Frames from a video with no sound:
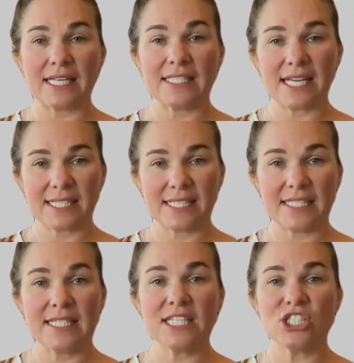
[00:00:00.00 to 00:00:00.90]

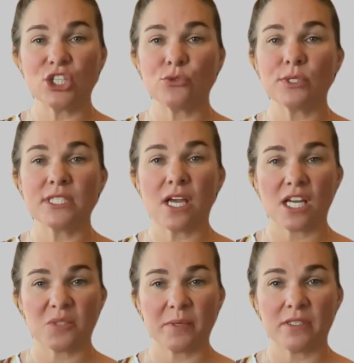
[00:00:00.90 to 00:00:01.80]
Texas Children's
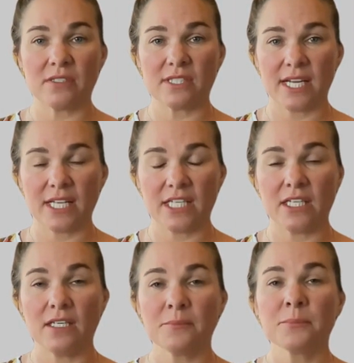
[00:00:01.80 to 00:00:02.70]
Hospital, stated,